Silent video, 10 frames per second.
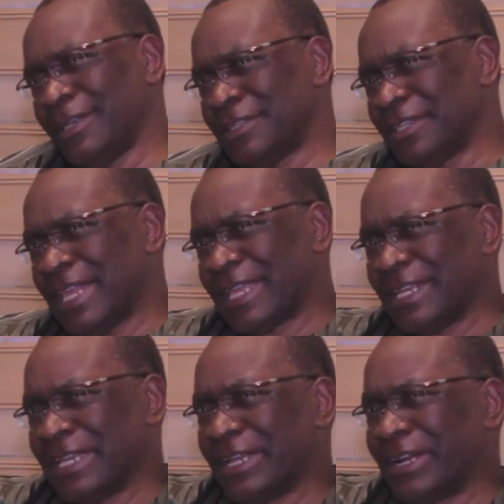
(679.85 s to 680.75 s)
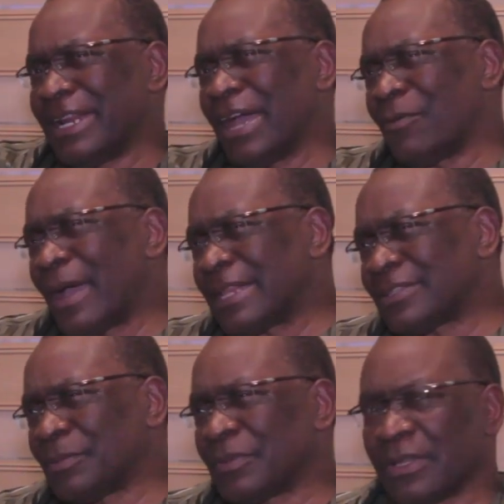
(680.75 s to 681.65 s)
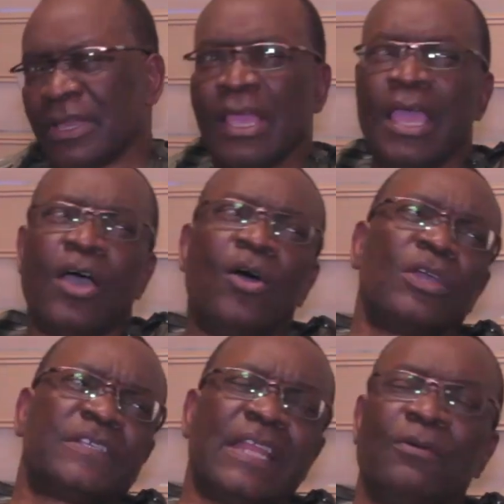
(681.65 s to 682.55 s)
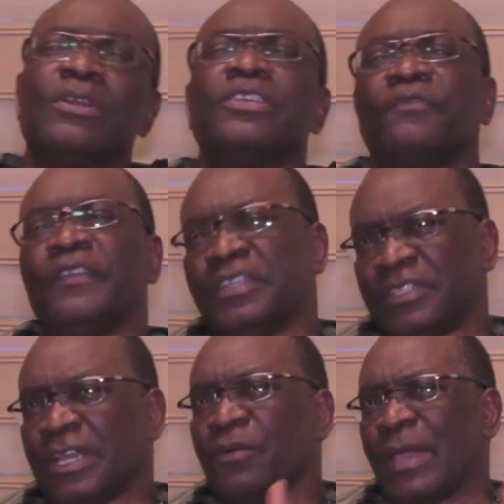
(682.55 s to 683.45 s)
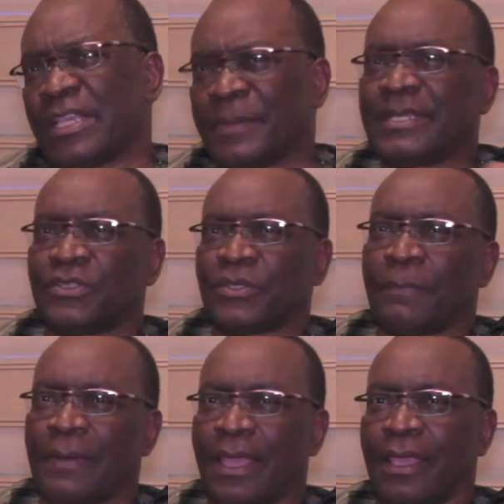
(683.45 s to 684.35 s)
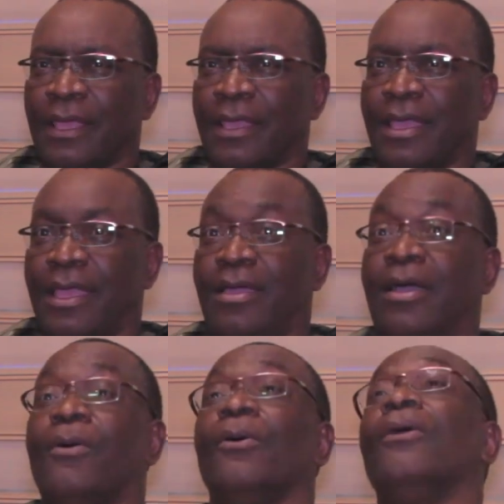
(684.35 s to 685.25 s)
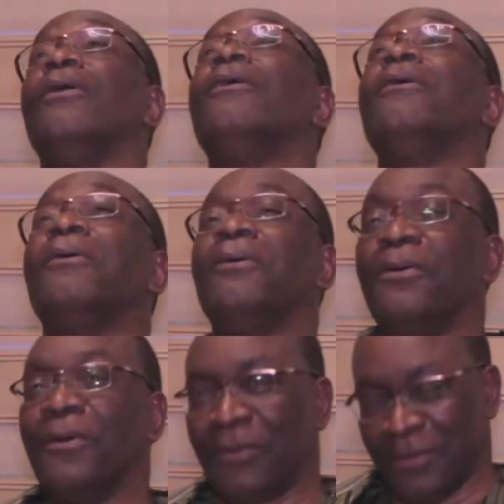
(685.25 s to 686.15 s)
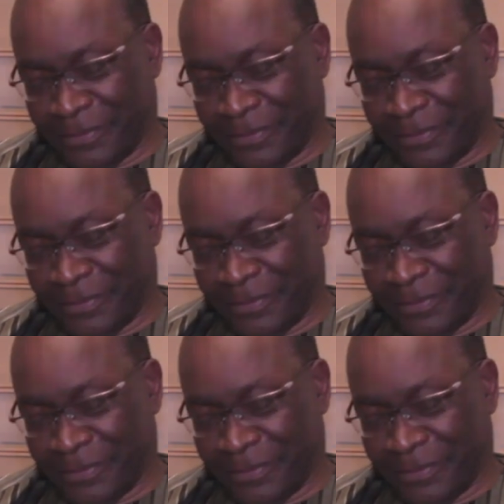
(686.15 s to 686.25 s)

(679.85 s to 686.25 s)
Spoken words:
It's like in a green and white something. Oh, he said that one is finished. We're expecting supply. Oh.